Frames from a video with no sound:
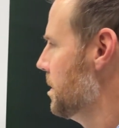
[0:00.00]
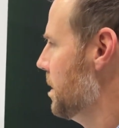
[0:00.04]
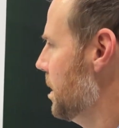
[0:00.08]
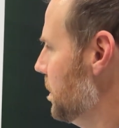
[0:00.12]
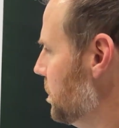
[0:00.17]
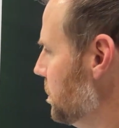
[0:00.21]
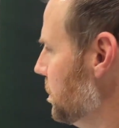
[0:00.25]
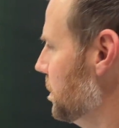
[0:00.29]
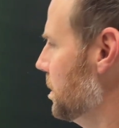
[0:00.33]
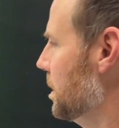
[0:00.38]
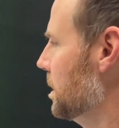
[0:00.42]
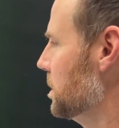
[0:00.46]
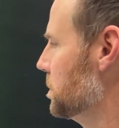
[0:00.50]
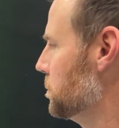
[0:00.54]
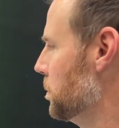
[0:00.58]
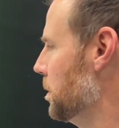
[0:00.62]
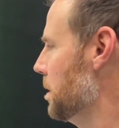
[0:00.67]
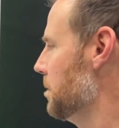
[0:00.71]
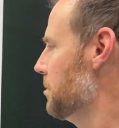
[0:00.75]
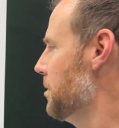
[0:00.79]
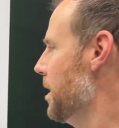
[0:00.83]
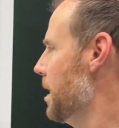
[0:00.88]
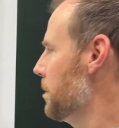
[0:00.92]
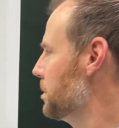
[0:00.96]
And you can get
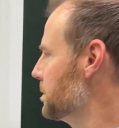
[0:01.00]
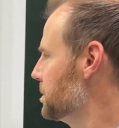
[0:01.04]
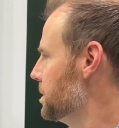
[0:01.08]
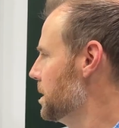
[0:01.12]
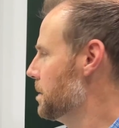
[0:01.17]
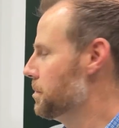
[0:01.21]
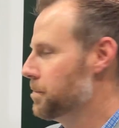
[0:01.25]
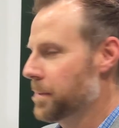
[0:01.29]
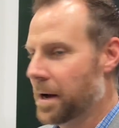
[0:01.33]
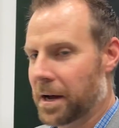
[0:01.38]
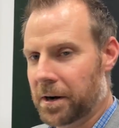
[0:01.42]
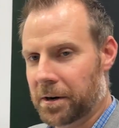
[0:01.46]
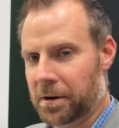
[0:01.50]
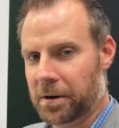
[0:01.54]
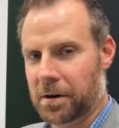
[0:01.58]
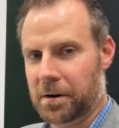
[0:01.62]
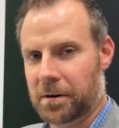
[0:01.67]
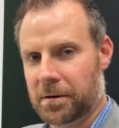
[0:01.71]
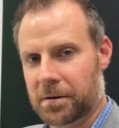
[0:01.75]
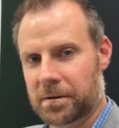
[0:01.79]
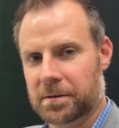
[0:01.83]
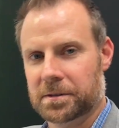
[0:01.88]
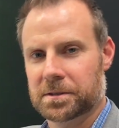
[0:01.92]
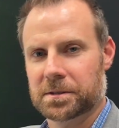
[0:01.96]
25%
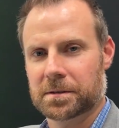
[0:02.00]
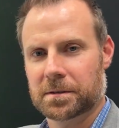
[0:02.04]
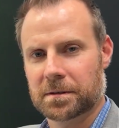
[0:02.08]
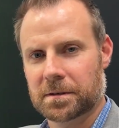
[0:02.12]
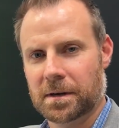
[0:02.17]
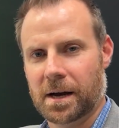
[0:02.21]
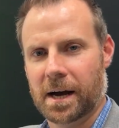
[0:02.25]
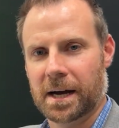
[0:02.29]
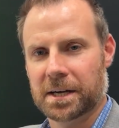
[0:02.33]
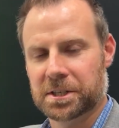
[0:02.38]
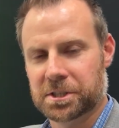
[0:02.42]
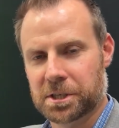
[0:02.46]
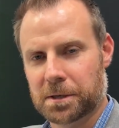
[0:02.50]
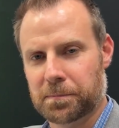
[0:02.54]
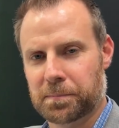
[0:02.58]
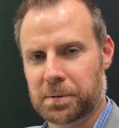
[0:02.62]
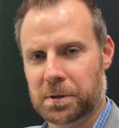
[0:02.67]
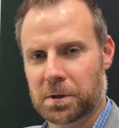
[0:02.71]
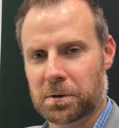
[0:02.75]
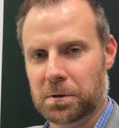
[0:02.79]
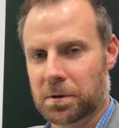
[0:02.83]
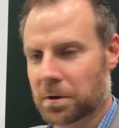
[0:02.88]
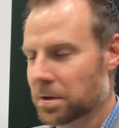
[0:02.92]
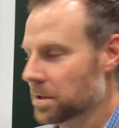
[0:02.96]
better uh, GPU
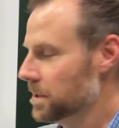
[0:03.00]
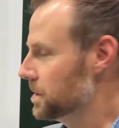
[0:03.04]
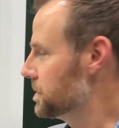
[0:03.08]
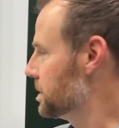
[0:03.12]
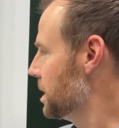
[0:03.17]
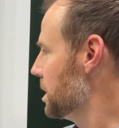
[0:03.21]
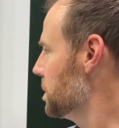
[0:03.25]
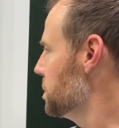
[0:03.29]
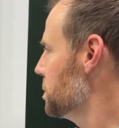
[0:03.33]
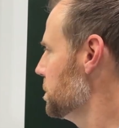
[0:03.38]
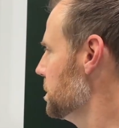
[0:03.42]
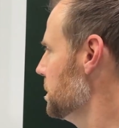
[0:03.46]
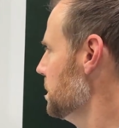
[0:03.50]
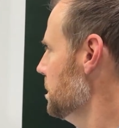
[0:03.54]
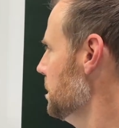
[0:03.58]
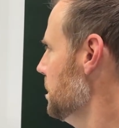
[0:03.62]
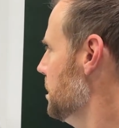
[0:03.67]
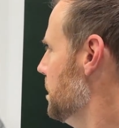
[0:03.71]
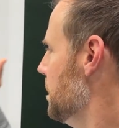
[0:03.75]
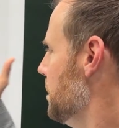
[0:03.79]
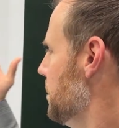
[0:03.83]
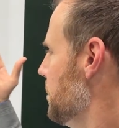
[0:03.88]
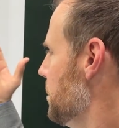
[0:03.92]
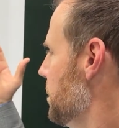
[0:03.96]
utilization
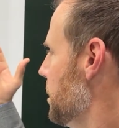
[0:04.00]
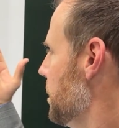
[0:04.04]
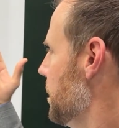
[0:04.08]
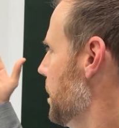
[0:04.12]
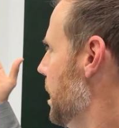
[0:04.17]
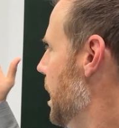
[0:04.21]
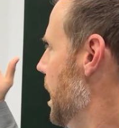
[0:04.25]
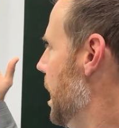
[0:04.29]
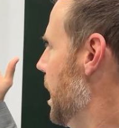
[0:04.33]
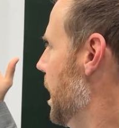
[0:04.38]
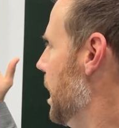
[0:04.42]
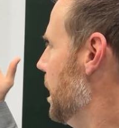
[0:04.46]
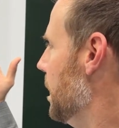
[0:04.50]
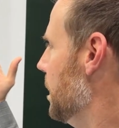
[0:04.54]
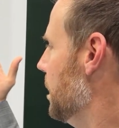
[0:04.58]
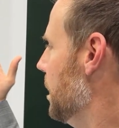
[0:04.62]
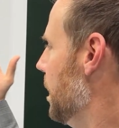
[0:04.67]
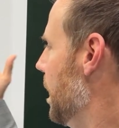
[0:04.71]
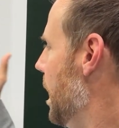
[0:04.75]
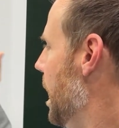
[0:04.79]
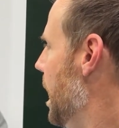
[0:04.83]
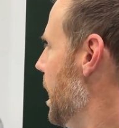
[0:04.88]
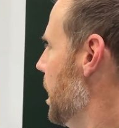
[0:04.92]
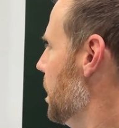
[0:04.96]
at
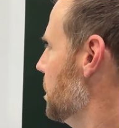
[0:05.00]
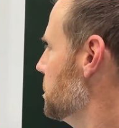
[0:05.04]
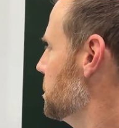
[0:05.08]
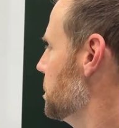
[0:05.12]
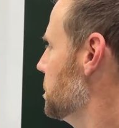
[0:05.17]
a higher